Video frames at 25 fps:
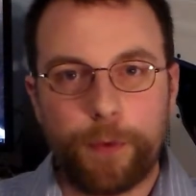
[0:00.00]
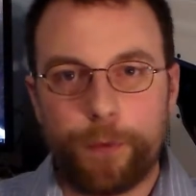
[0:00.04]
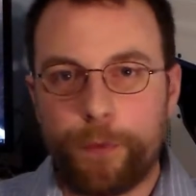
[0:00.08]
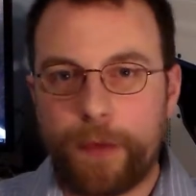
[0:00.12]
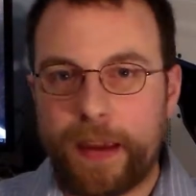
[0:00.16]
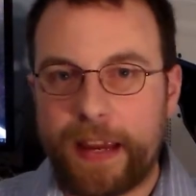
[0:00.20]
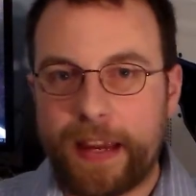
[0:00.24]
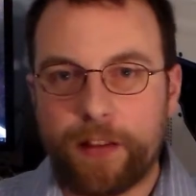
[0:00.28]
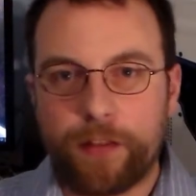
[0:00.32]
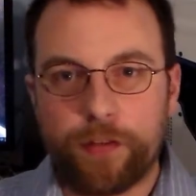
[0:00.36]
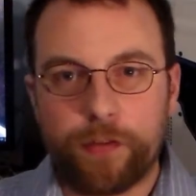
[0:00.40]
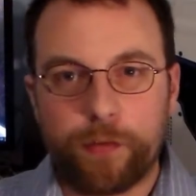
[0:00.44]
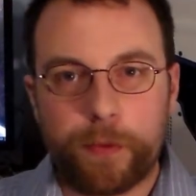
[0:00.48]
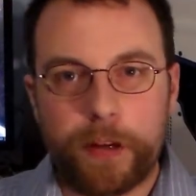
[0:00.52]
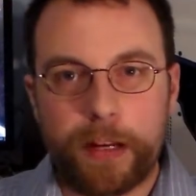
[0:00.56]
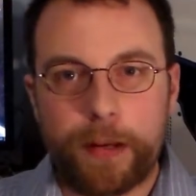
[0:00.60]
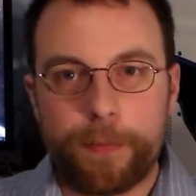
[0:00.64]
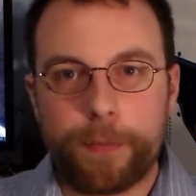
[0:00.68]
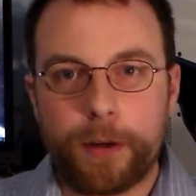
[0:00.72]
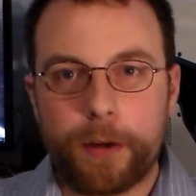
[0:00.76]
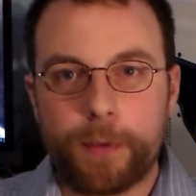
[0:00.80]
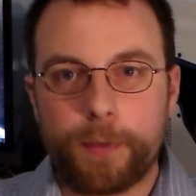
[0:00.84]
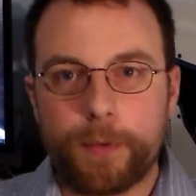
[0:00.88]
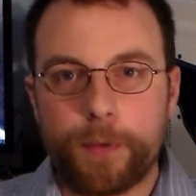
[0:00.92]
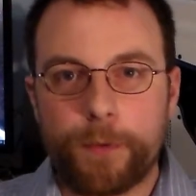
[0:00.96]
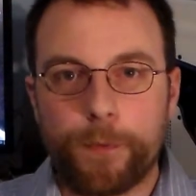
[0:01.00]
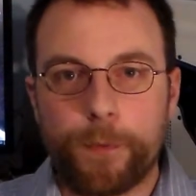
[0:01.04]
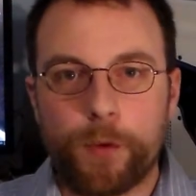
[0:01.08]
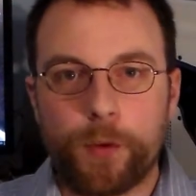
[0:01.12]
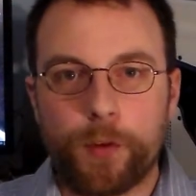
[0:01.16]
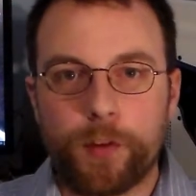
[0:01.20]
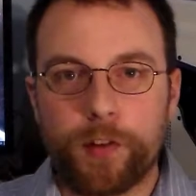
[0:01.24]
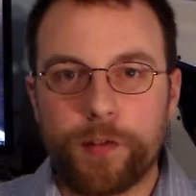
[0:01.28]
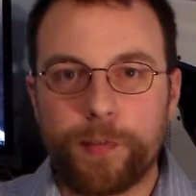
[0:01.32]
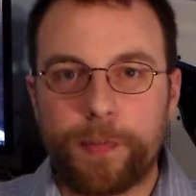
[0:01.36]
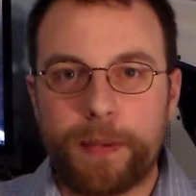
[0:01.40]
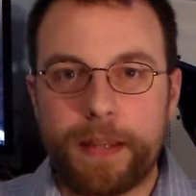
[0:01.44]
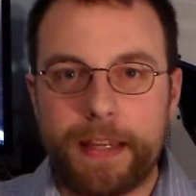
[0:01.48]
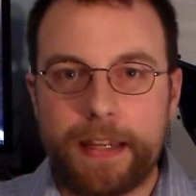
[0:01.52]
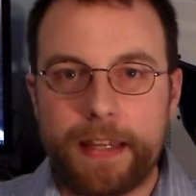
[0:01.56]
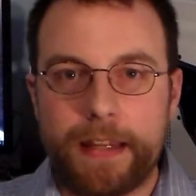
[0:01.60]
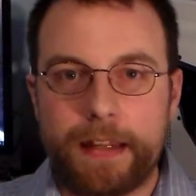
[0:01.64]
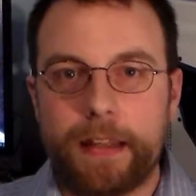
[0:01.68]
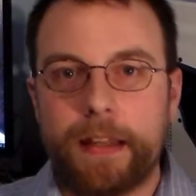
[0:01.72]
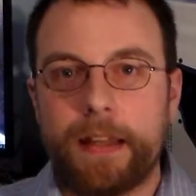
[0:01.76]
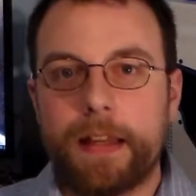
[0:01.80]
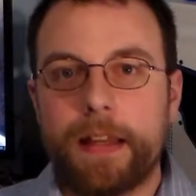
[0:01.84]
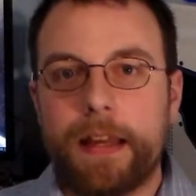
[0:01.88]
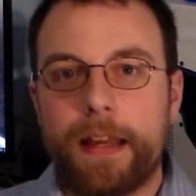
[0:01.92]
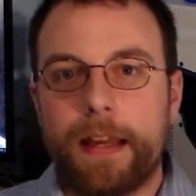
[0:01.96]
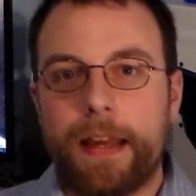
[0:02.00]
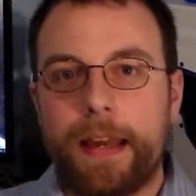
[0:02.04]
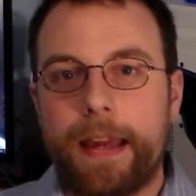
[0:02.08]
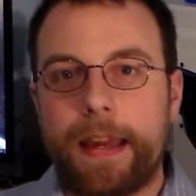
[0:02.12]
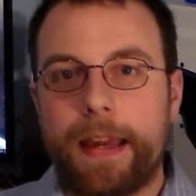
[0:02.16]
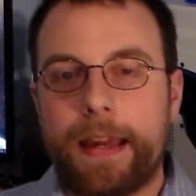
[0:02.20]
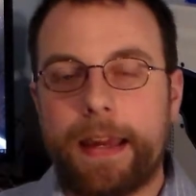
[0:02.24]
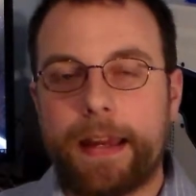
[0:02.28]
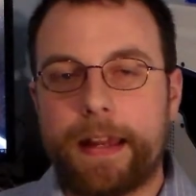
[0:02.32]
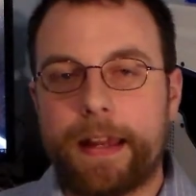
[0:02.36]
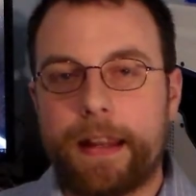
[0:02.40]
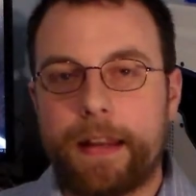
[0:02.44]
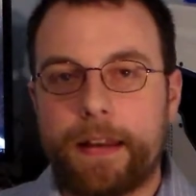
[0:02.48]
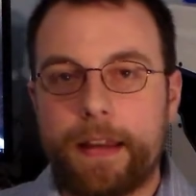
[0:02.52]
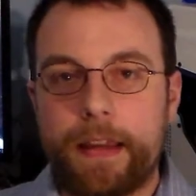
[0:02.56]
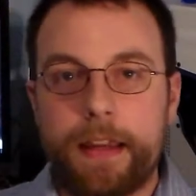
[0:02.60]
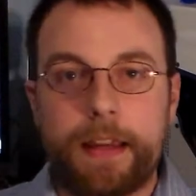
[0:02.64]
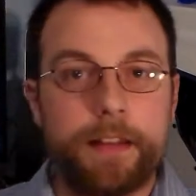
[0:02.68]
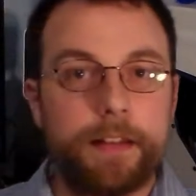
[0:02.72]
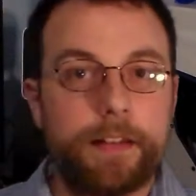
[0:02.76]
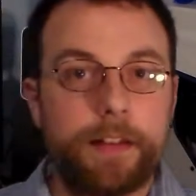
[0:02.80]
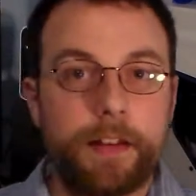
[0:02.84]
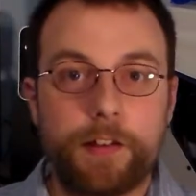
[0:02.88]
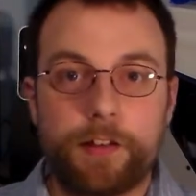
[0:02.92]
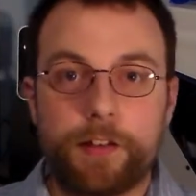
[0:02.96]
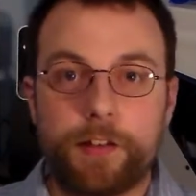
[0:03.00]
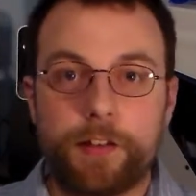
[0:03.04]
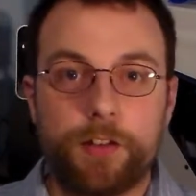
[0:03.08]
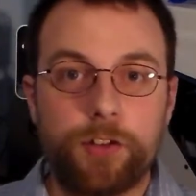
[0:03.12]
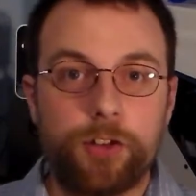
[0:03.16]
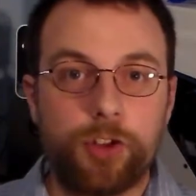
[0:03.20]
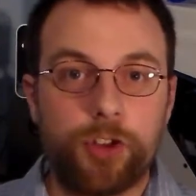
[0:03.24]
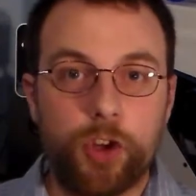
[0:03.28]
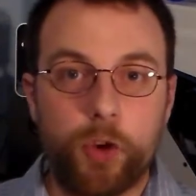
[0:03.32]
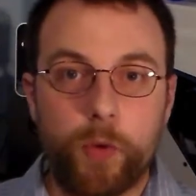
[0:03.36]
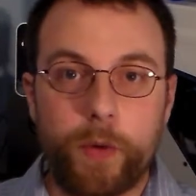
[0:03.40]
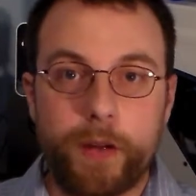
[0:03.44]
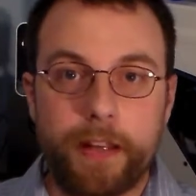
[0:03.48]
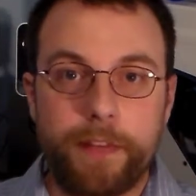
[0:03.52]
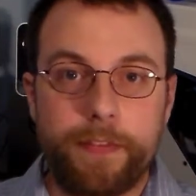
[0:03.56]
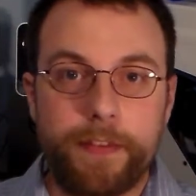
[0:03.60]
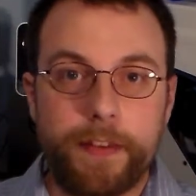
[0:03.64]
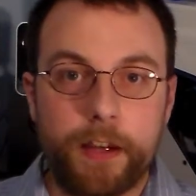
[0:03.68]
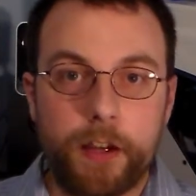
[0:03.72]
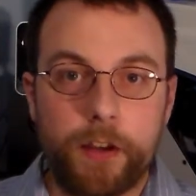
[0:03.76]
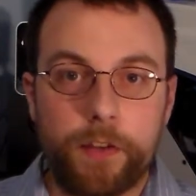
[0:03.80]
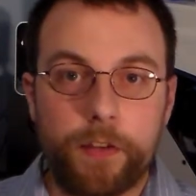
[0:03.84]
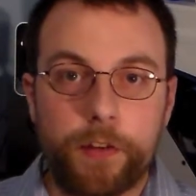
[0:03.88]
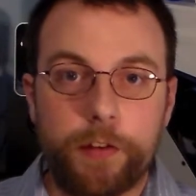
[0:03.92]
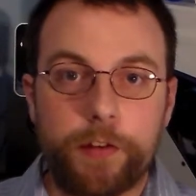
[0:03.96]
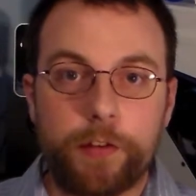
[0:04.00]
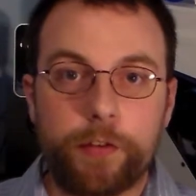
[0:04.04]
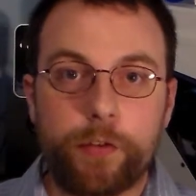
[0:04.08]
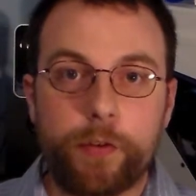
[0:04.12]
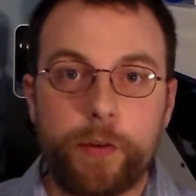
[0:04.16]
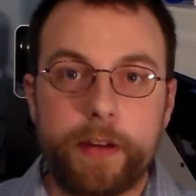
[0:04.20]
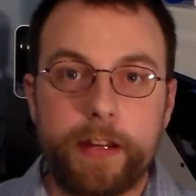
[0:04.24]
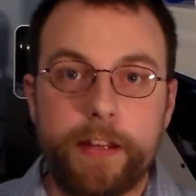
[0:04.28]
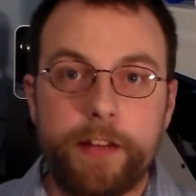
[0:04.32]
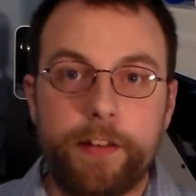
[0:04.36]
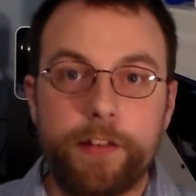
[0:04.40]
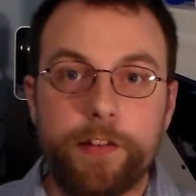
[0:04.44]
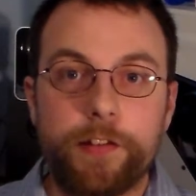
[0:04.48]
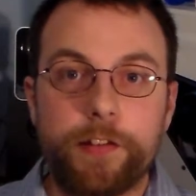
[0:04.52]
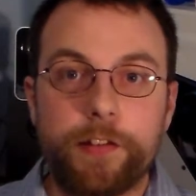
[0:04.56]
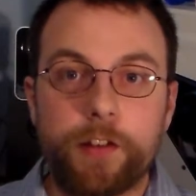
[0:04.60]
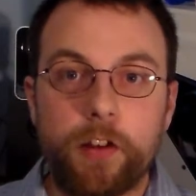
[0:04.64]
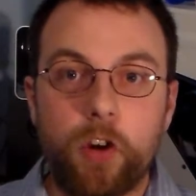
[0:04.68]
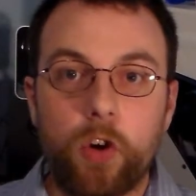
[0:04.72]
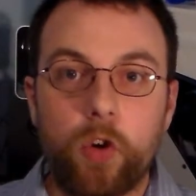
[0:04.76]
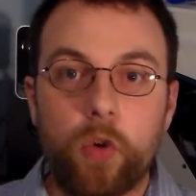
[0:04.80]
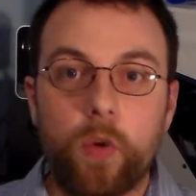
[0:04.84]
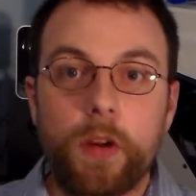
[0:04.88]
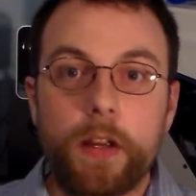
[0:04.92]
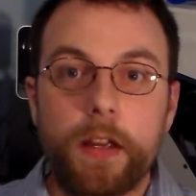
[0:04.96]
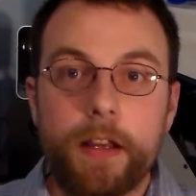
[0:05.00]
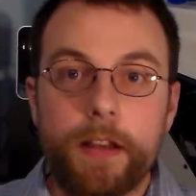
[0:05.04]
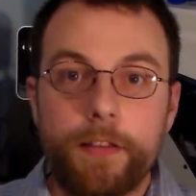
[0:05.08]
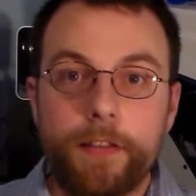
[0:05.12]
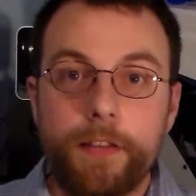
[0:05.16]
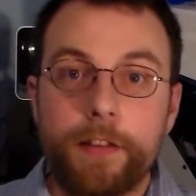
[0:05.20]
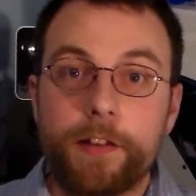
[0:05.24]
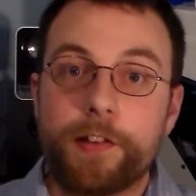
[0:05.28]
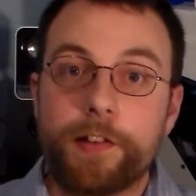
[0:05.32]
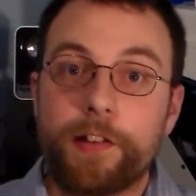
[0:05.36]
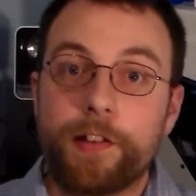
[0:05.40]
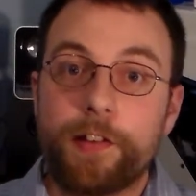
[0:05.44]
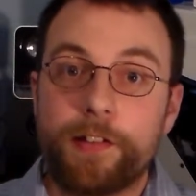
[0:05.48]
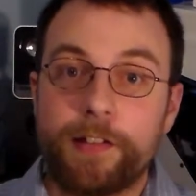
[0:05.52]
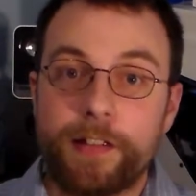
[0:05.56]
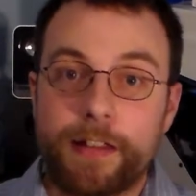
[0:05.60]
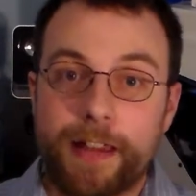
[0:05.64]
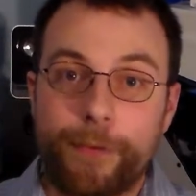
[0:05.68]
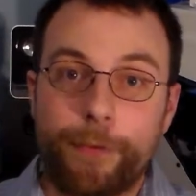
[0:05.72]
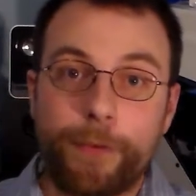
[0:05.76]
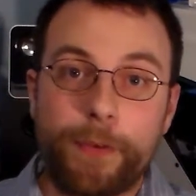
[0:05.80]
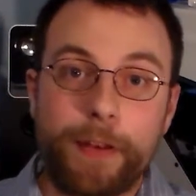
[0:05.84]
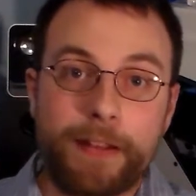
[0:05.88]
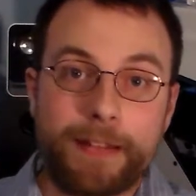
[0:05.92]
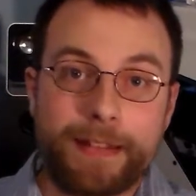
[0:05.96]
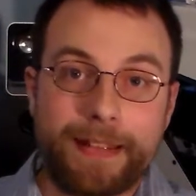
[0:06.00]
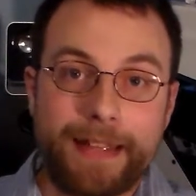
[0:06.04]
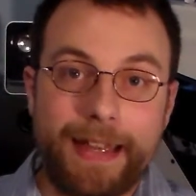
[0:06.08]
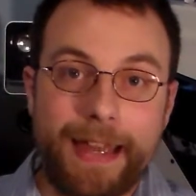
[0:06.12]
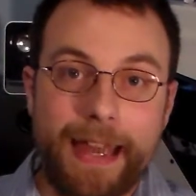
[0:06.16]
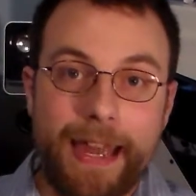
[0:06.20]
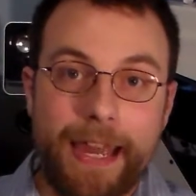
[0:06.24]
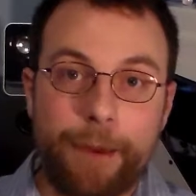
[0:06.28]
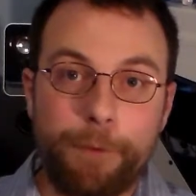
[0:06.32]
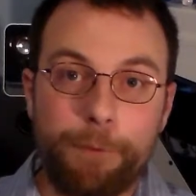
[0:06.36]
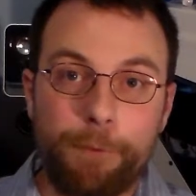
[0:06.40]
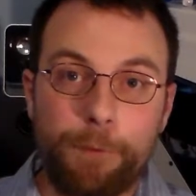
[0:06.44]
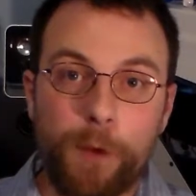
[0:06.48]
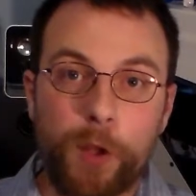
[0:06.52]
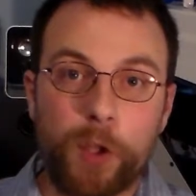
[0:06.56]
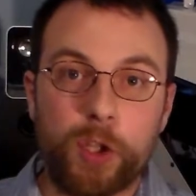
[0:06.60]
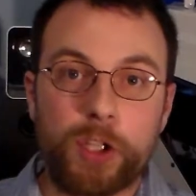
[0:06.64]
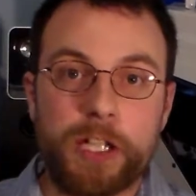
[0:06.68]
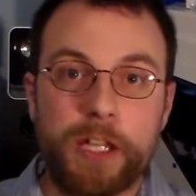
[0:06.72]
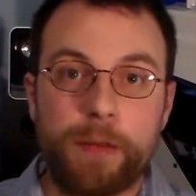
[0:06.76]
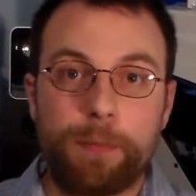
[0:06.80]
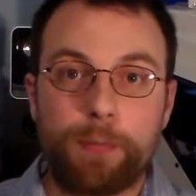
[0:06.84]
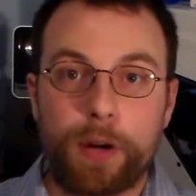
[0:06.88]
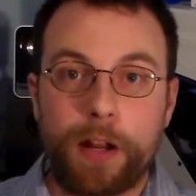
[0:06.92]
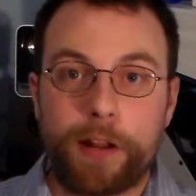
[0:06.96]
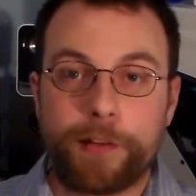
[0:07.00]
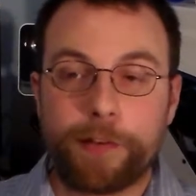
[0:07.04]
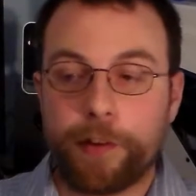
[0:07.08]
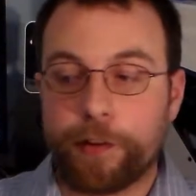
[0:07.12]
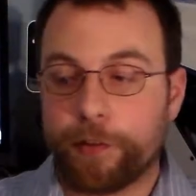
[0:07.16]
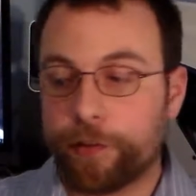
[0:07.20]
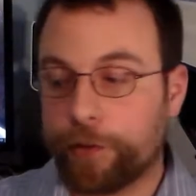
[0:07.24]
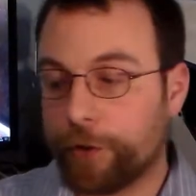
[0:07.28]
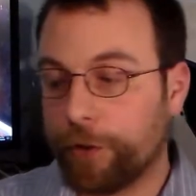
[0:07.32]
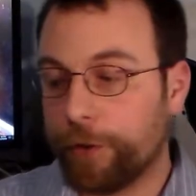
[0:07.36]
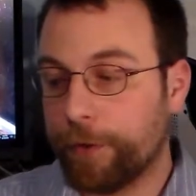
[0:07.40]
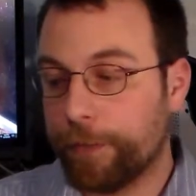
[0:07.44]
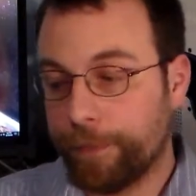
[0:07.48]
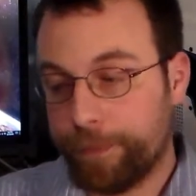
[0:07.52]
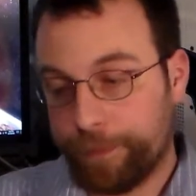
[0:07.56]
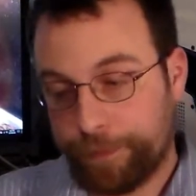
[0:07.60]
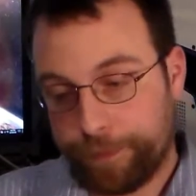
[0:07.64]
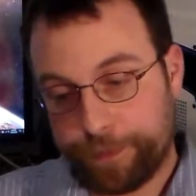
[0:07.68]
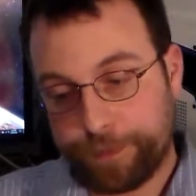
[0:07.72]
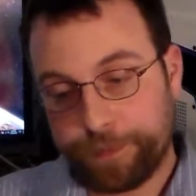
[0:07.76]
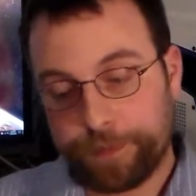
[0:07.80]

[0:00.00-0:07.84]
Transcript: The fans ramp up to full speed and it doesn't show anything on the screen. So this is definitely a faulty processor.